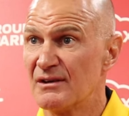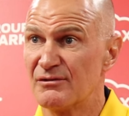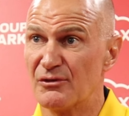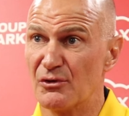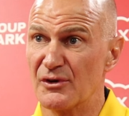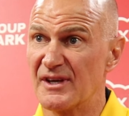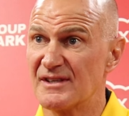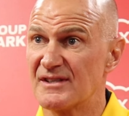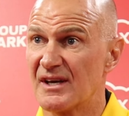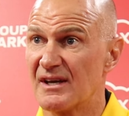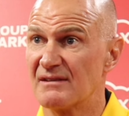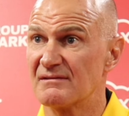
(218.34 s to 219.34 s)

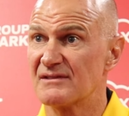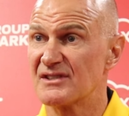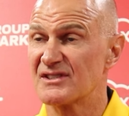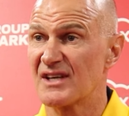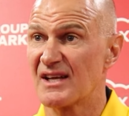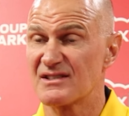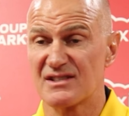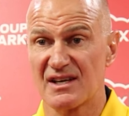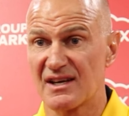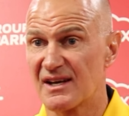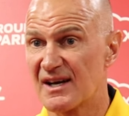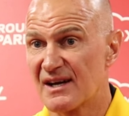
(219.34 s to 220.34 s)
14-10 to start the
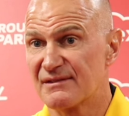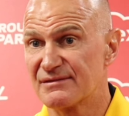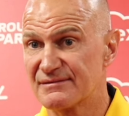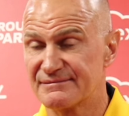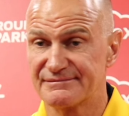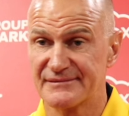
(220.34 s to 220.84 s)
second half.